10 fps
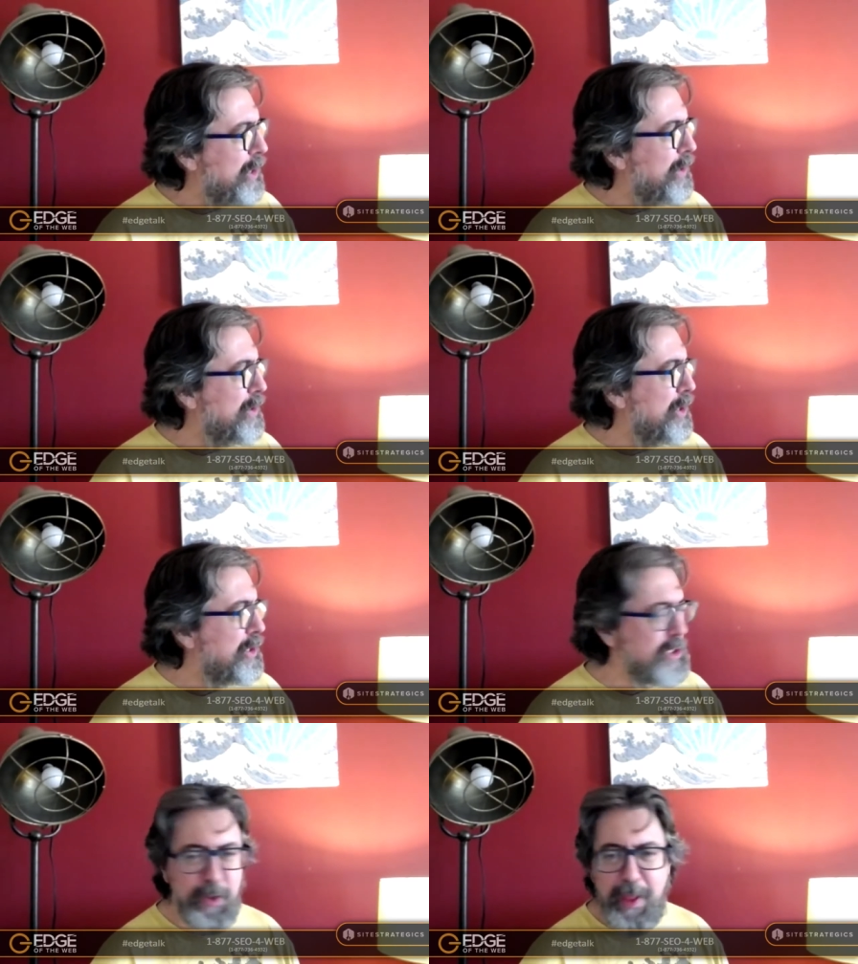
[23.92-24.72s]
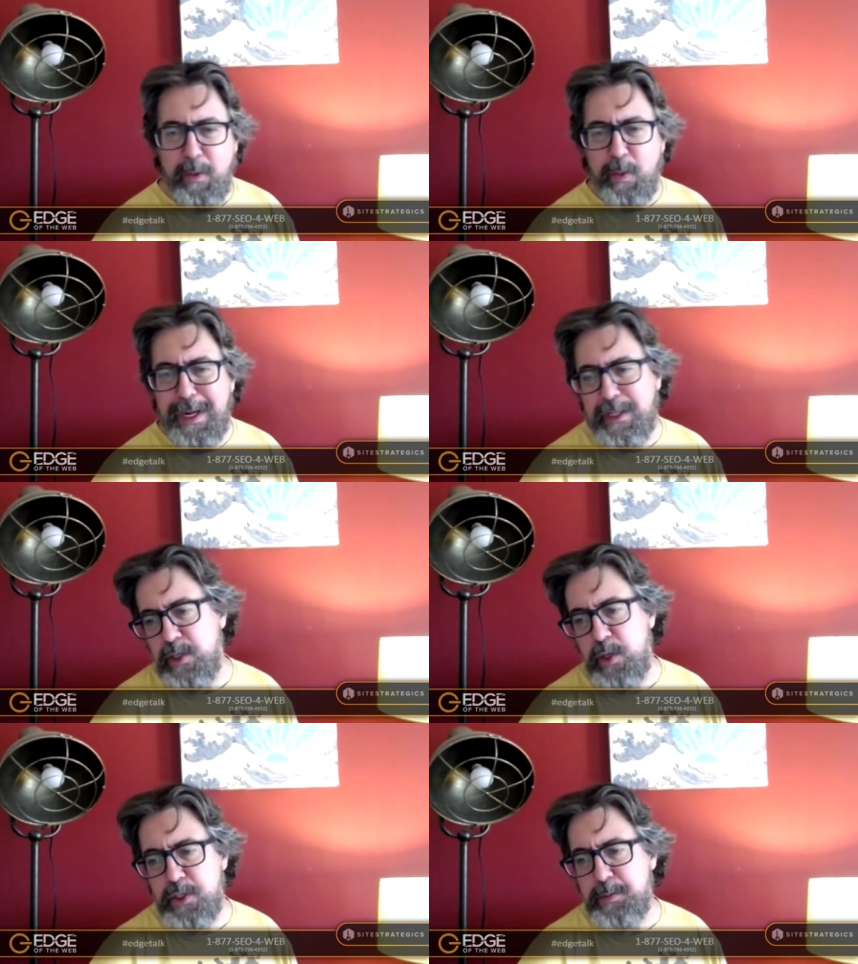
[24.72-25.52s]
so so they
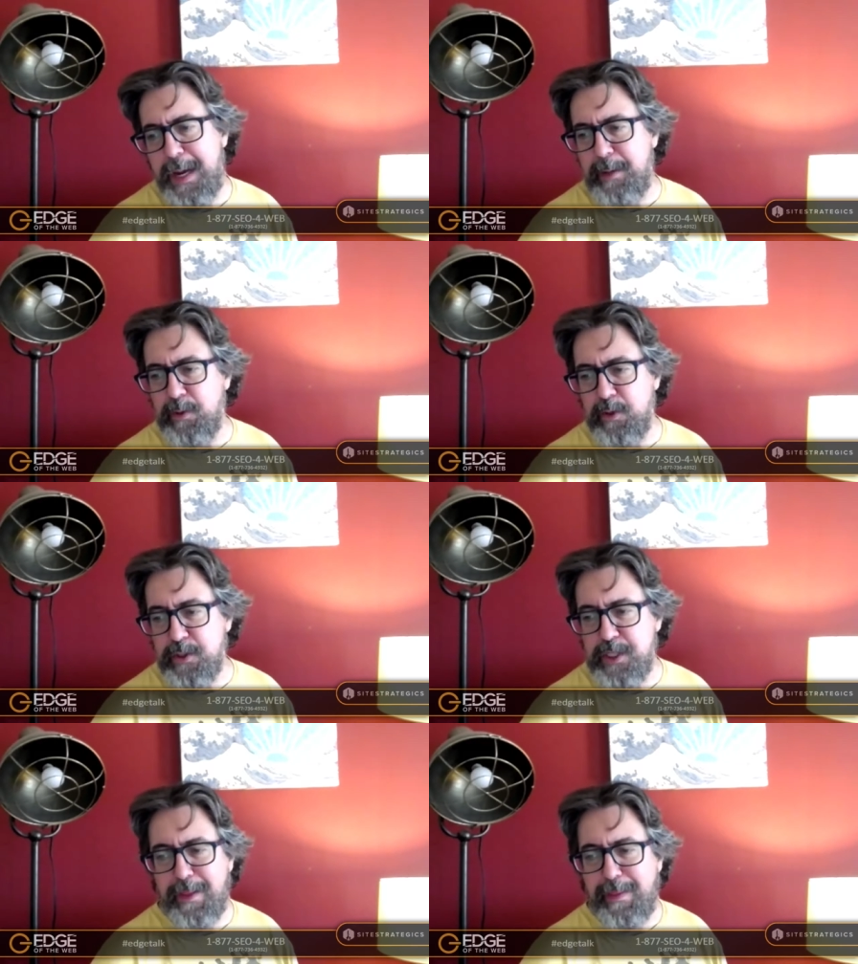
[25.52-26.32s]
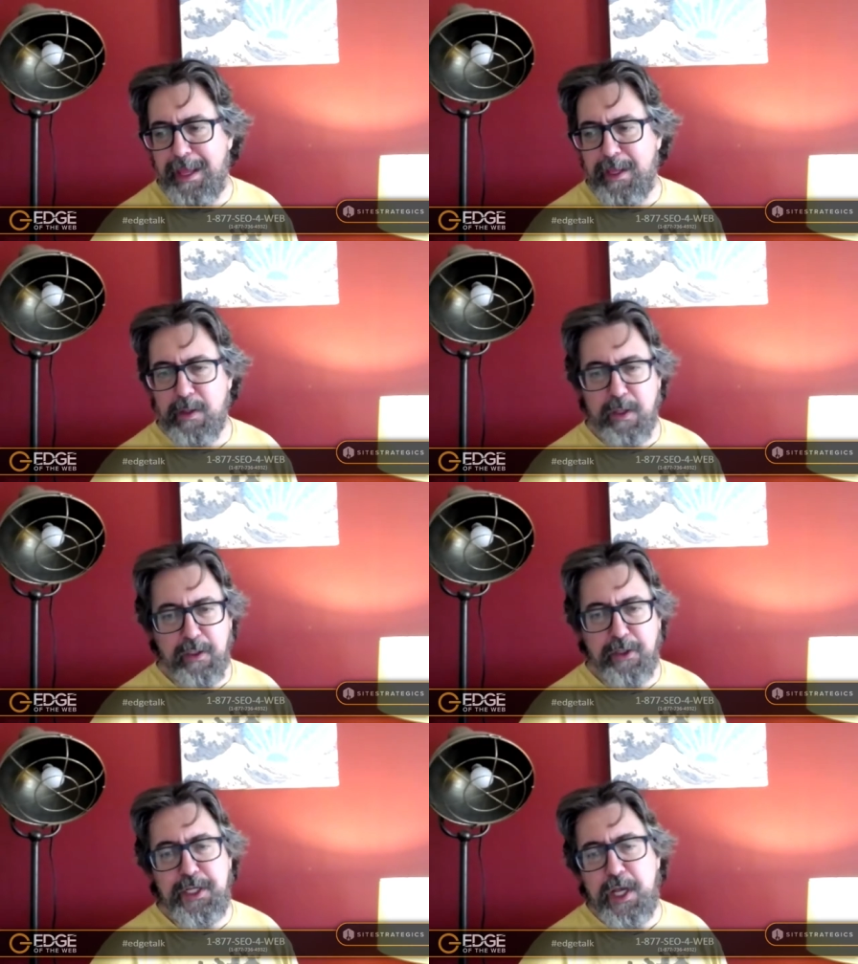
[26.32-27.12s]
read newspapers and they
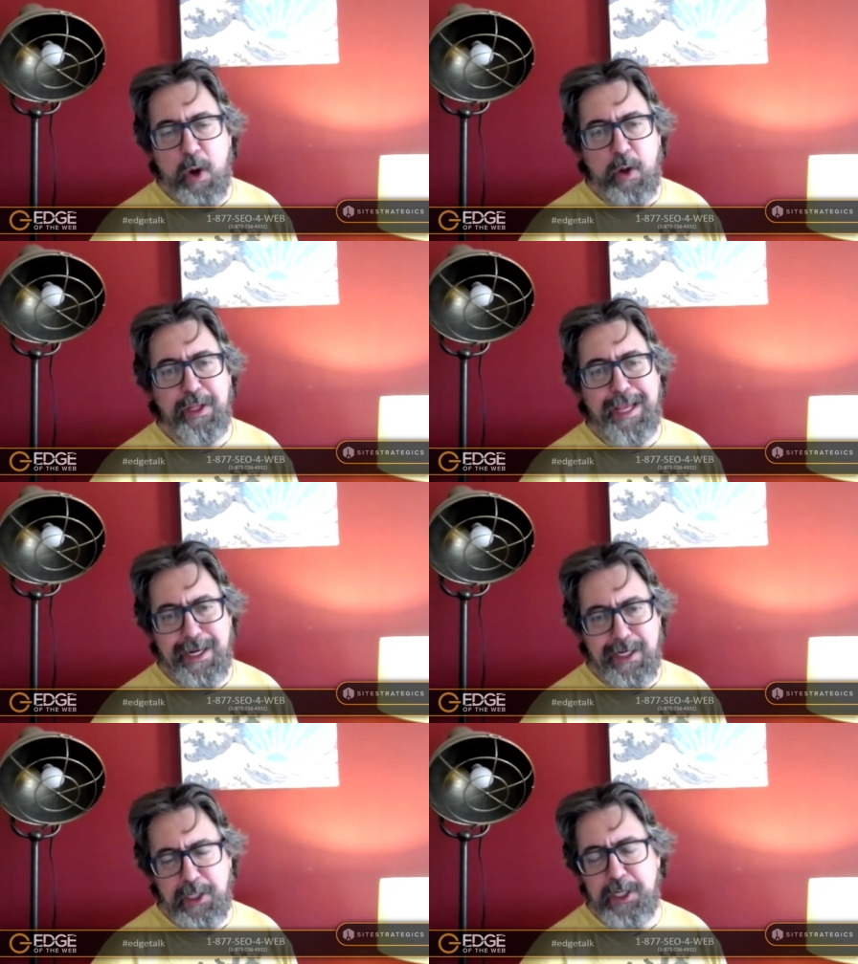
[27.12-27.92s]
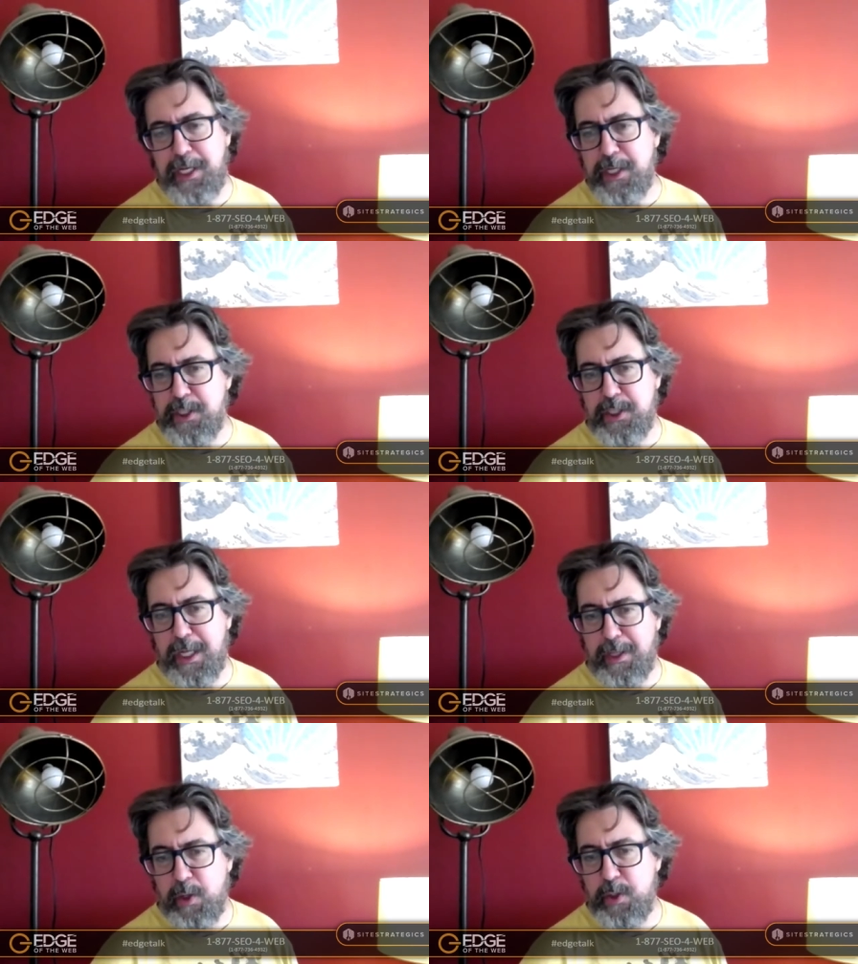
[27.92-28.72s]
see all the entities
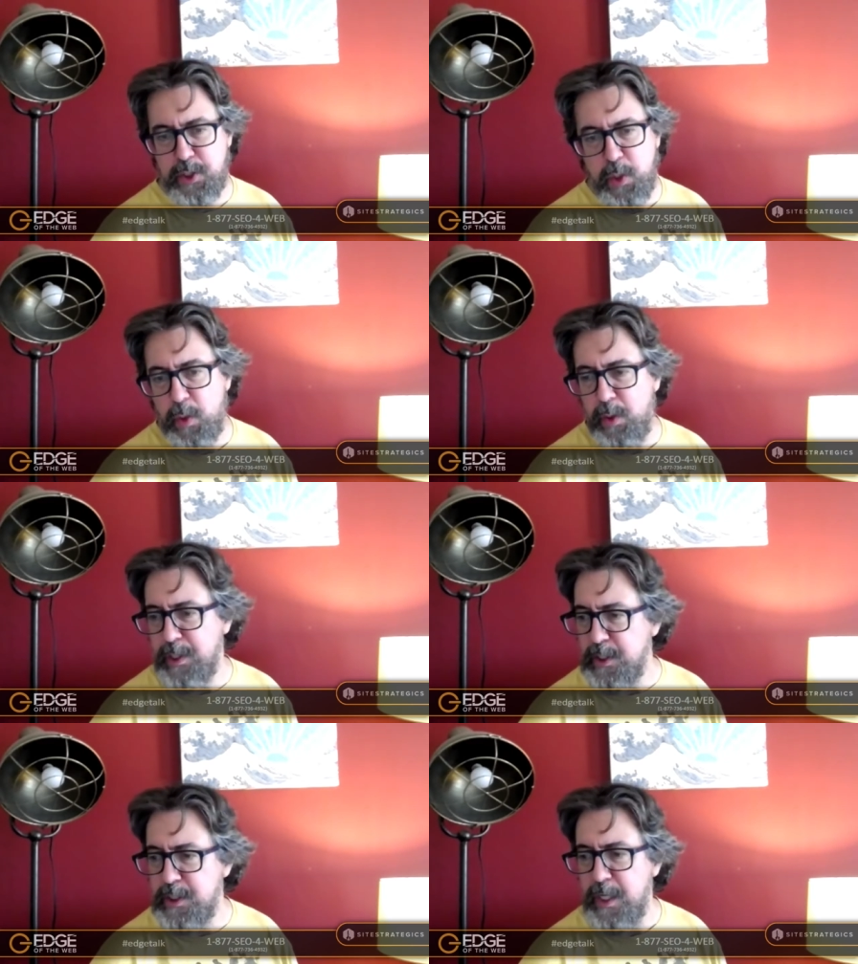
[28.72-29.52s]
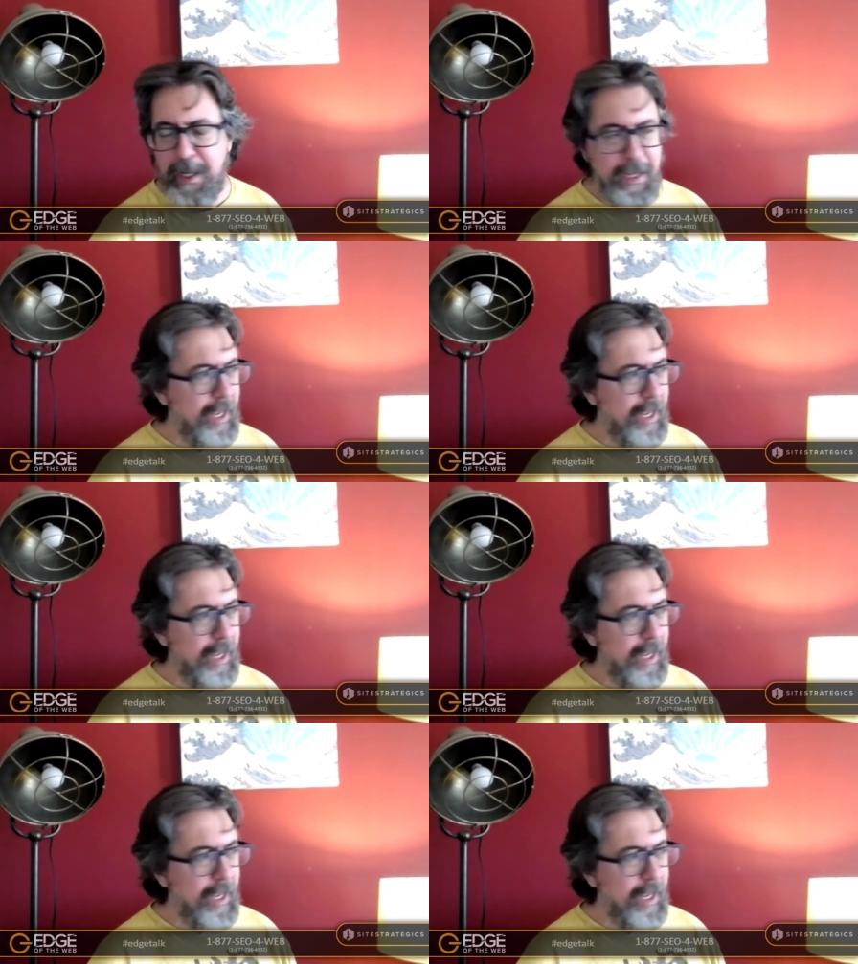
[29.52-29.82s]
in those stories